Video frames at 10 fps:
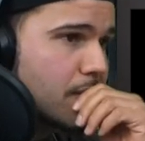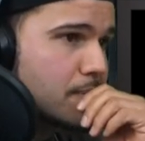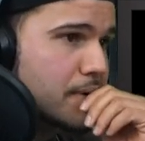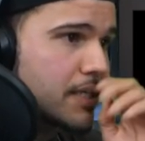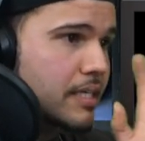
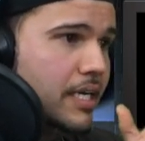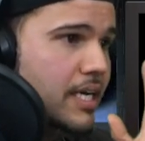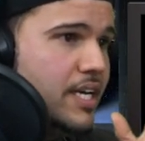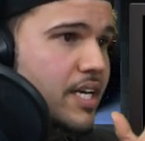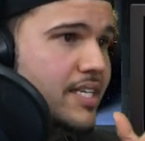But
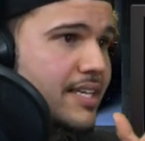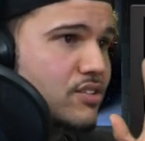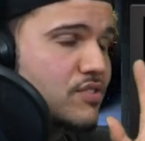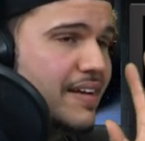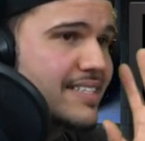it
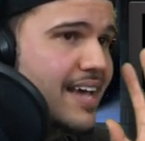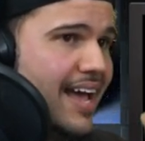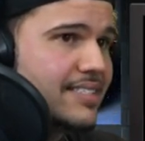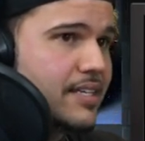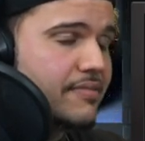sounds
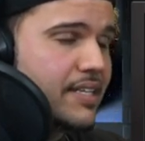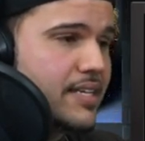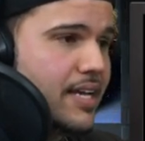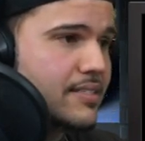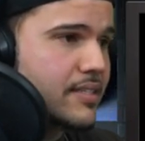fantastic.
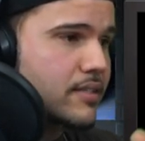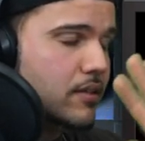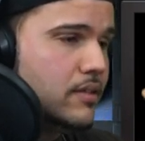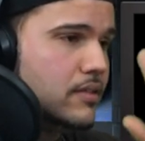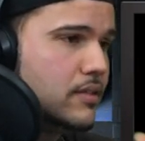
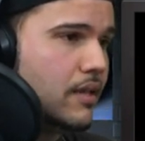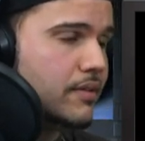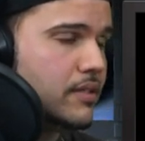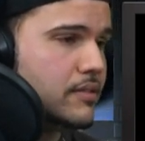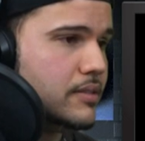Oh, love
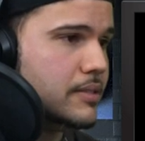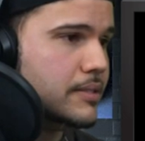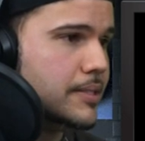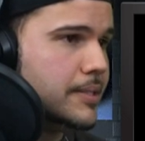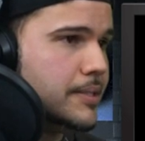it.
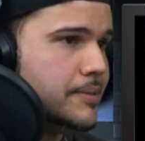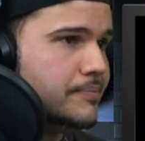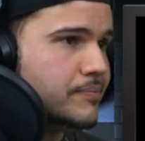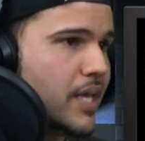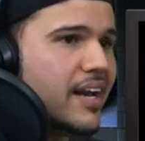
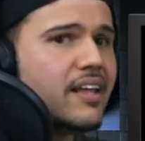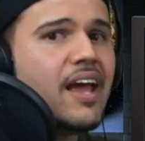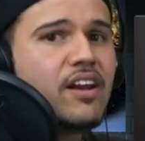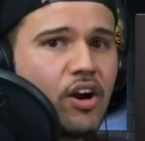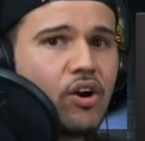And
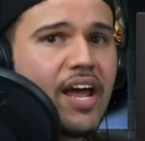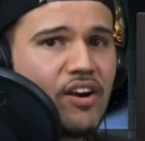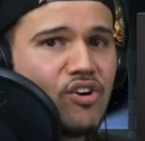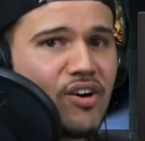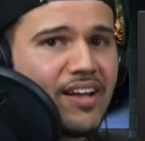
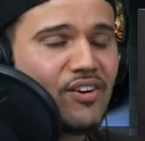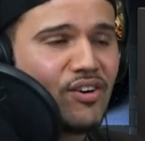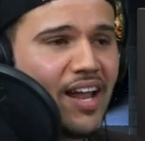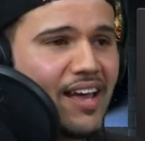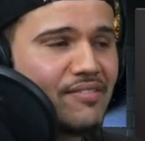
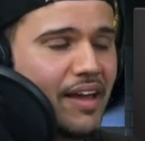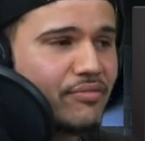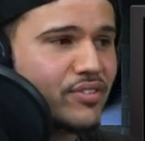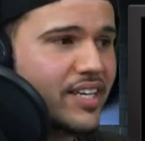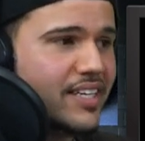her live
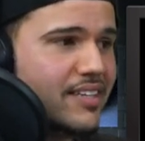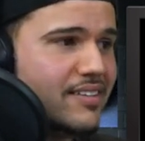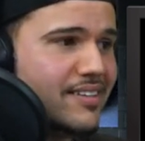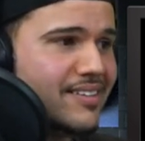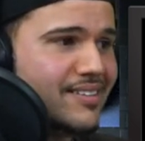Aphrodite
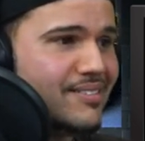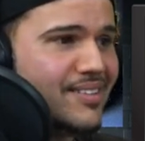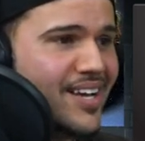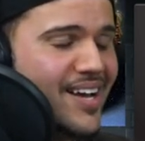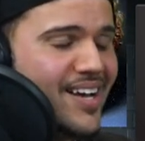
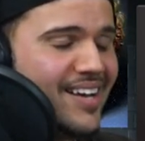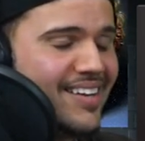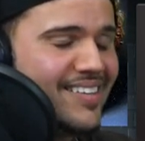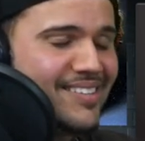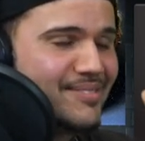
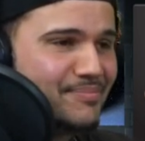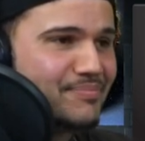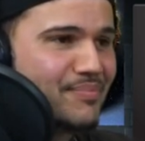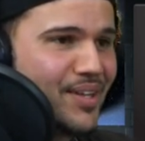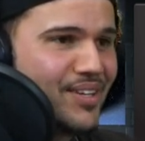show,
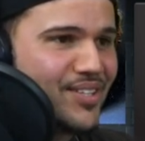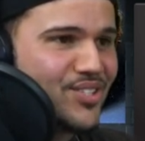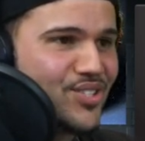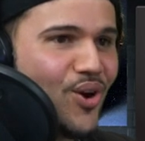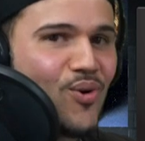
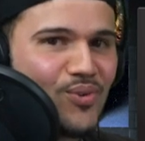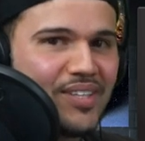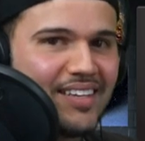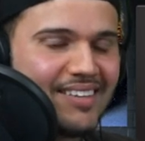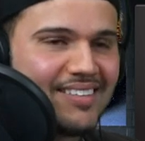
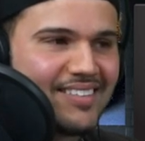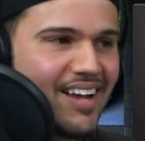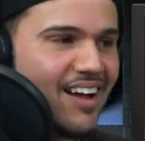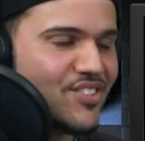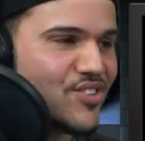the
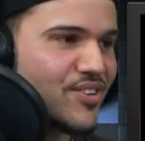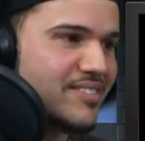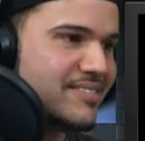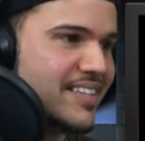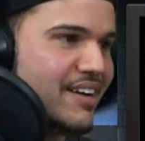
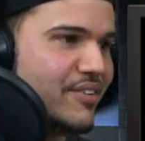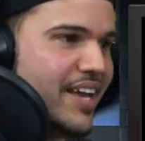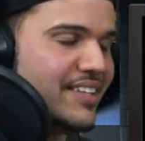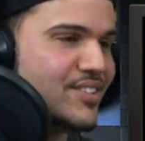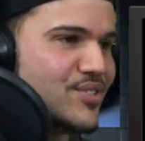concert that I
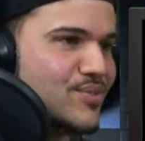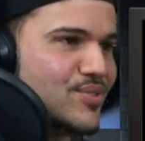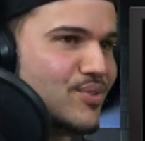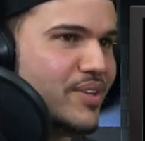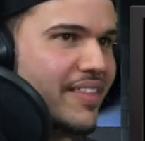reacted to.
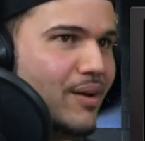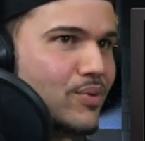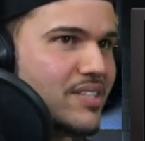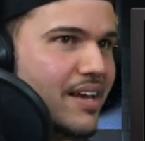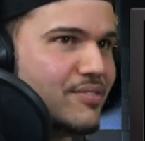So yeah, that
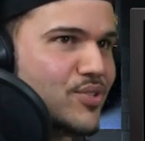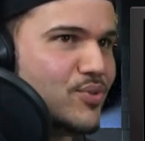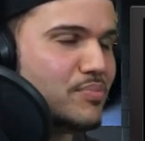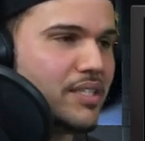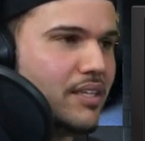was live
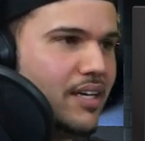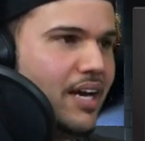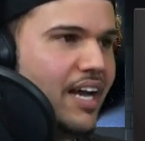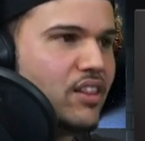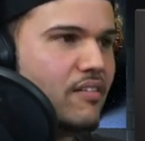too. But
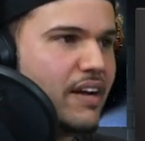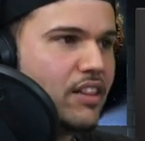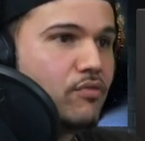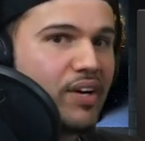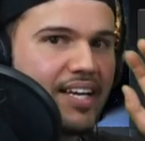I love
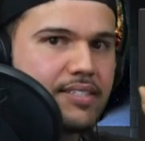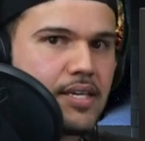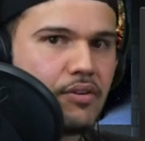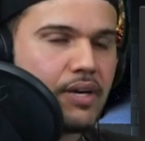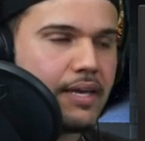when I get to
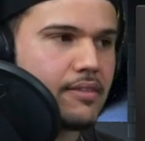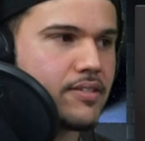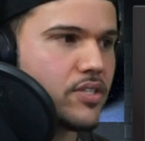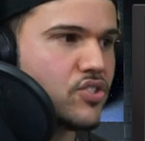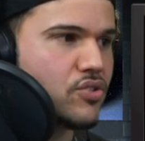hear it like
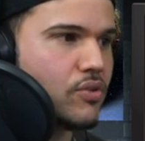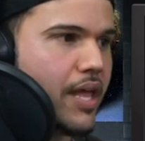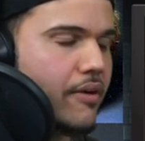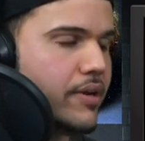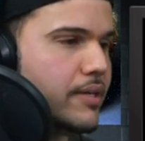this. It's so
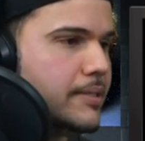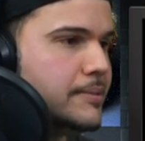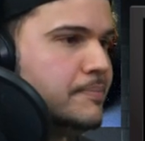clarity.